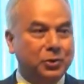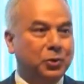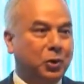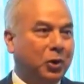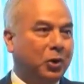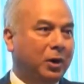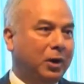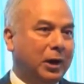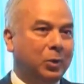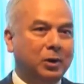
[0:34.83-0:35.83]
To
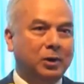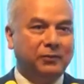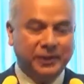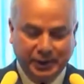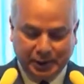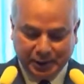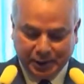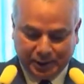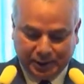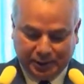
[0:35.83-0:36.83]
all our
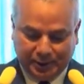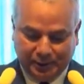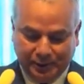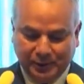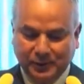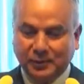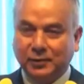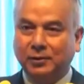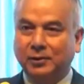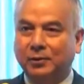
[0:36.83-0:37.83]
visitors
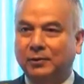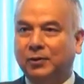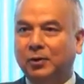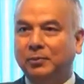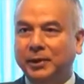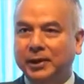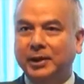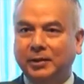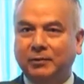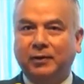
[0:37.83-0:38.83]
from near
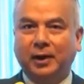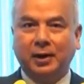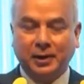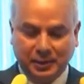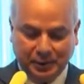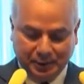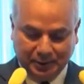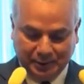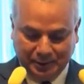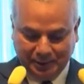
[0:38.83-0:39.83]
and far,
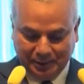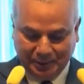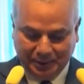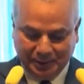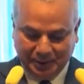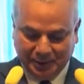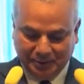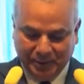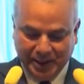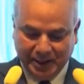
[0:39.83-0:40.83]

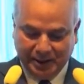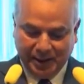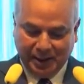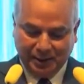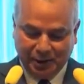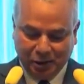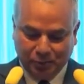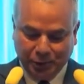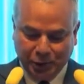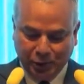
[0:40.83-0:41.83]
may I take this
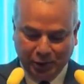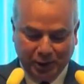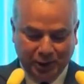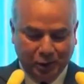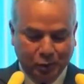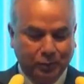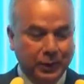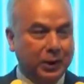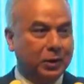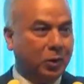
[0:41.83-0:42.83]
opportunity to
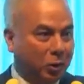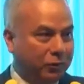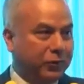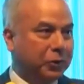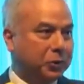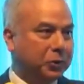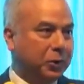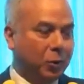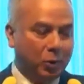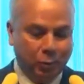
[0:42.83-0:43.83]
bid all of you a
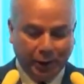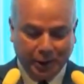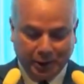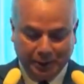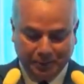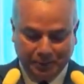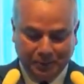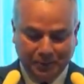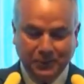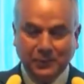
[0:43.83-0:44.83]
warm welcome
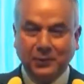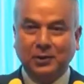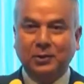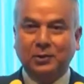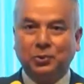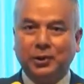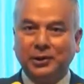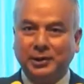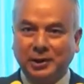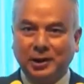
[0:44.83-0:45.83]
to the
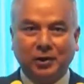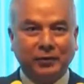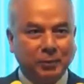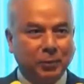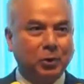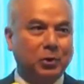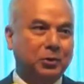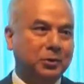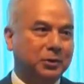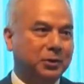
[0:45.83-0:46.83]
city of Ipoh
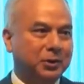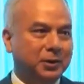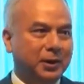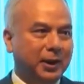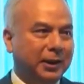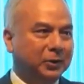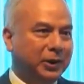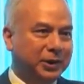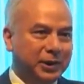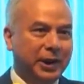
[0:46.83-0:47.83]
and to
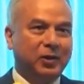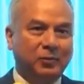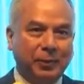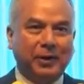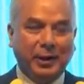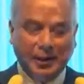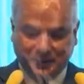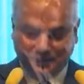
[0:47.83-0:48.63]
the state of Perak.